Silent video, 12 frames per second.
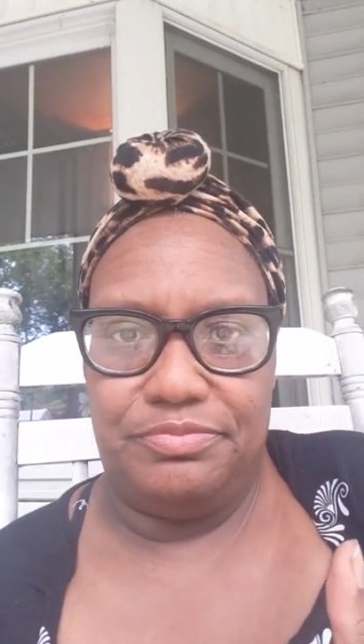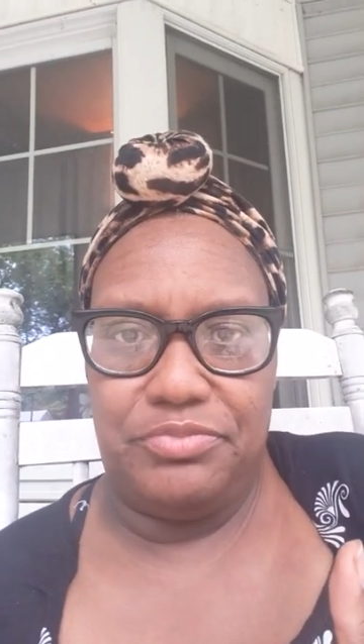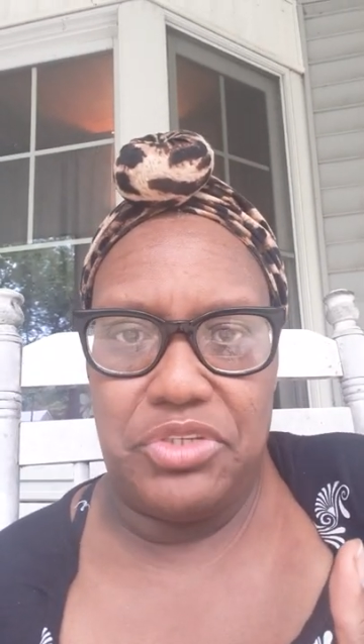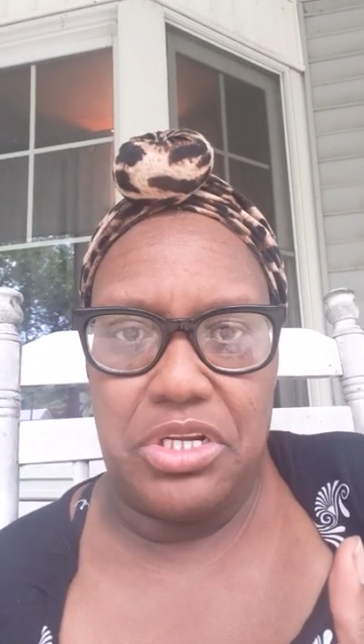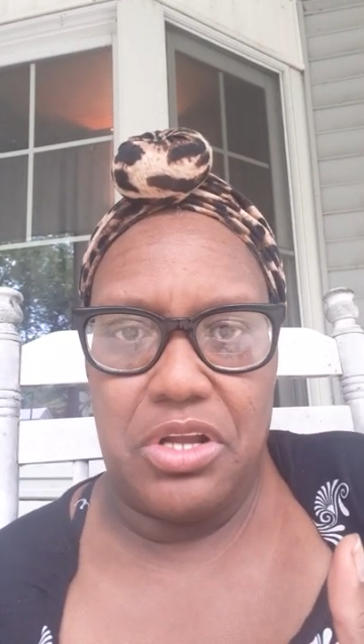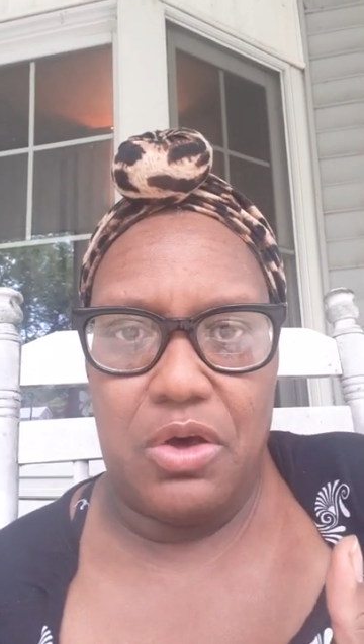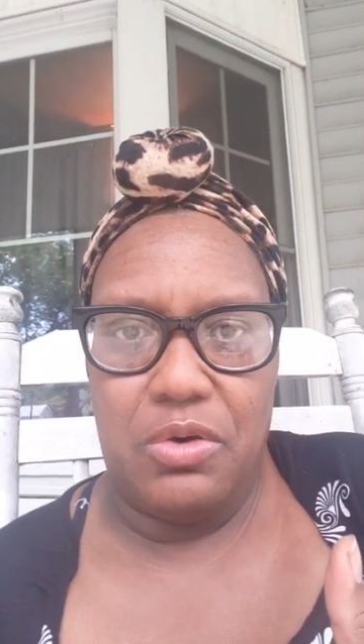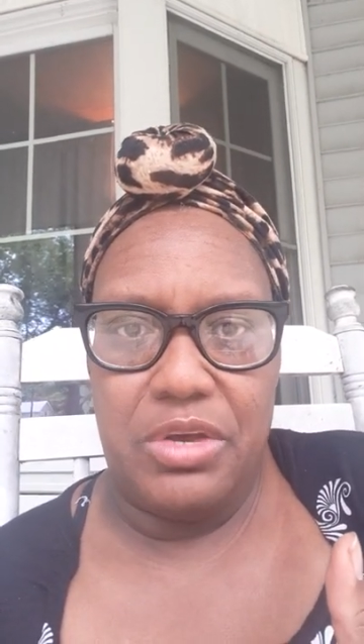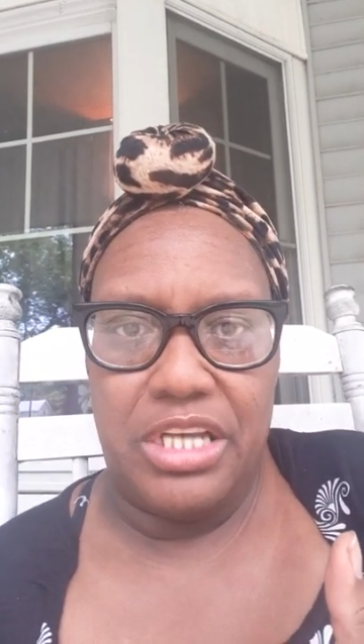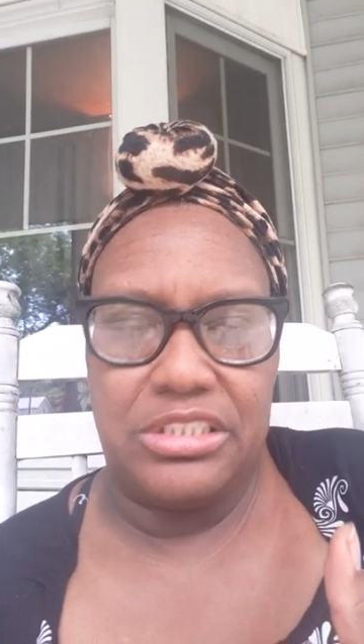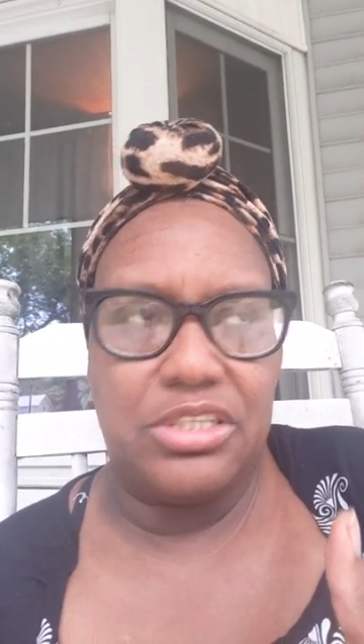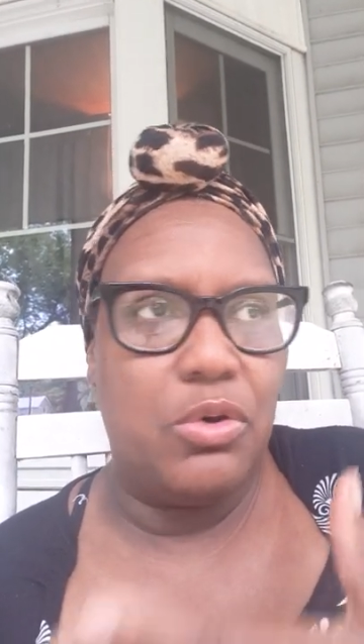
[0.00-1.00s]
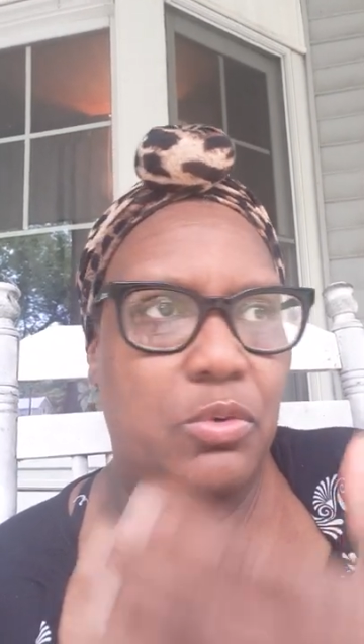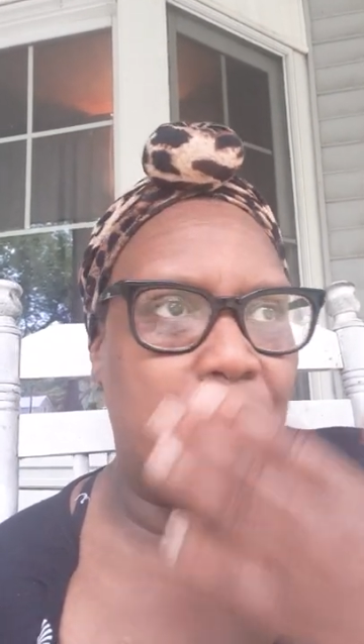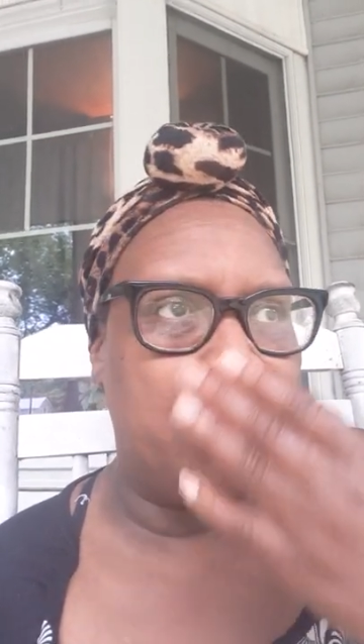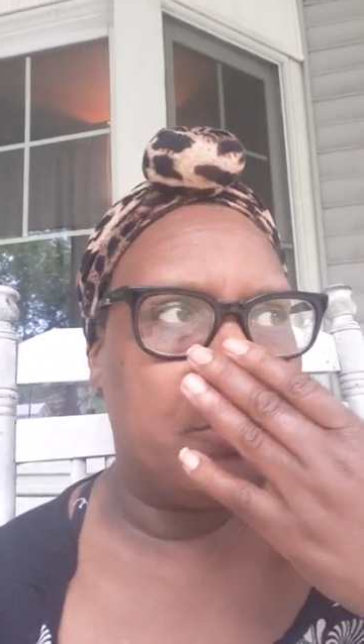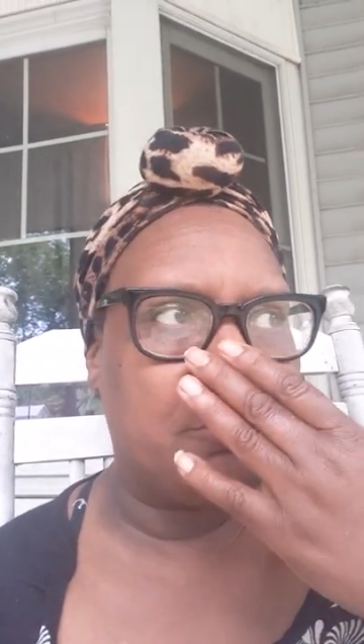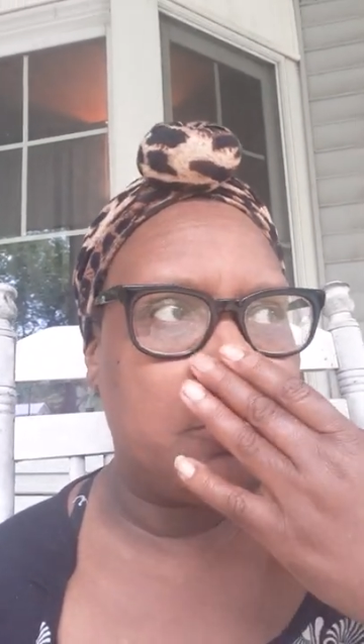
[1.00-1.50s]
you know. And so
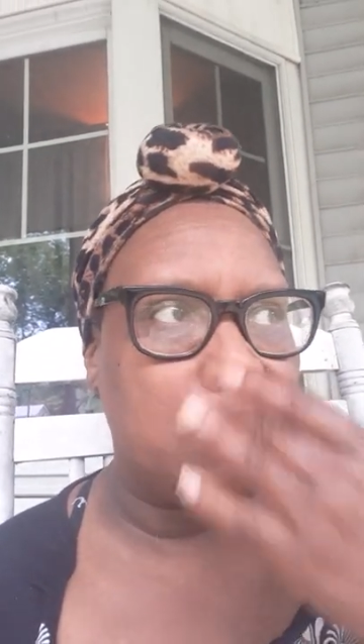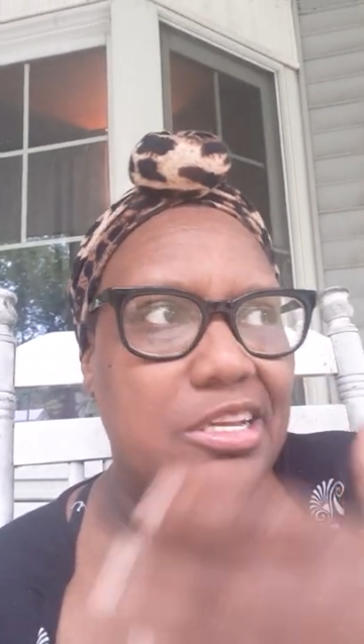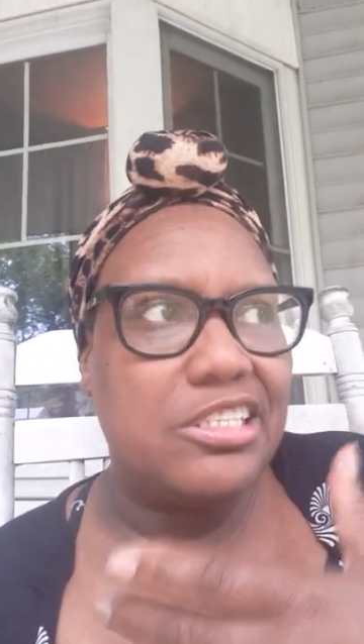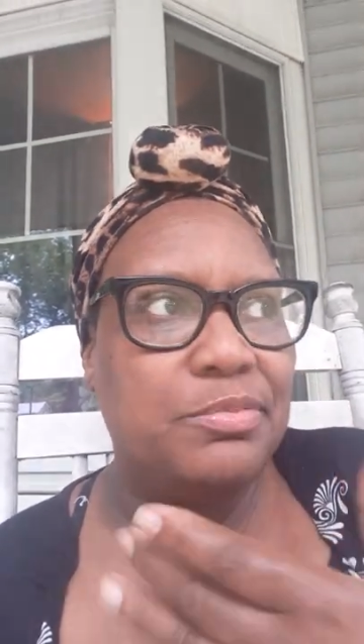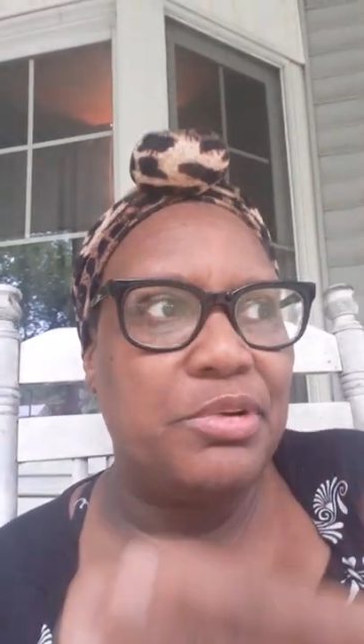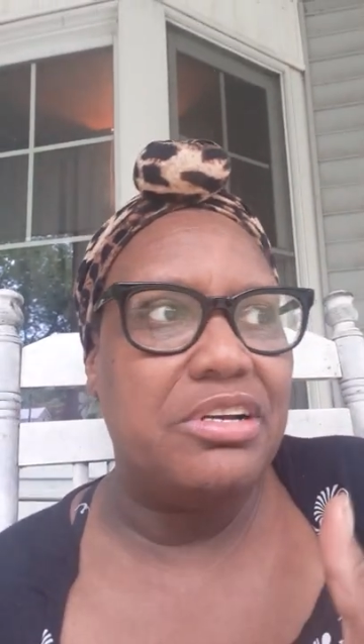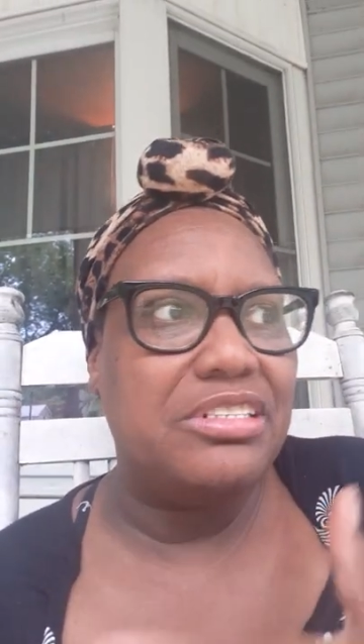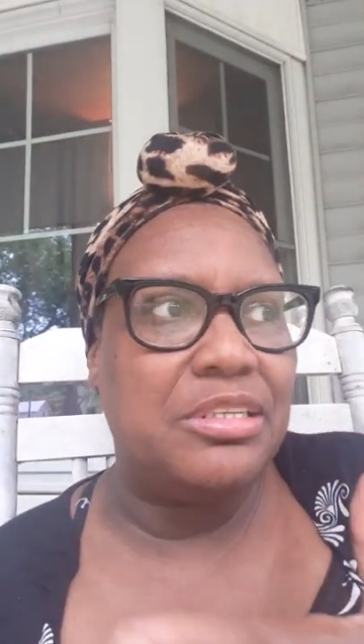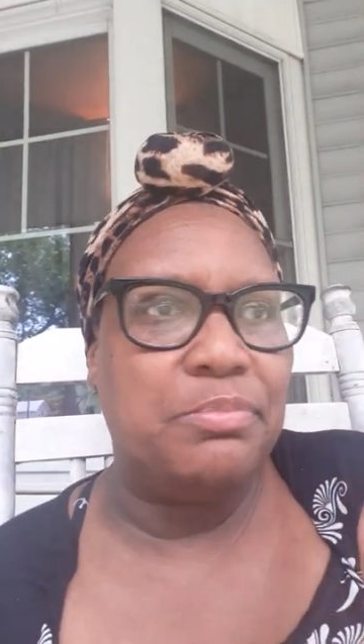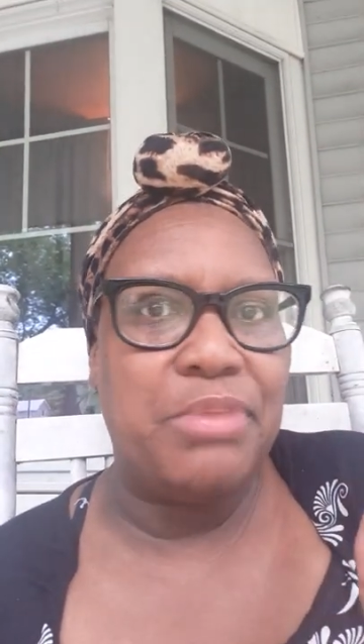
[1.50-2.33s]
when you're still experiencing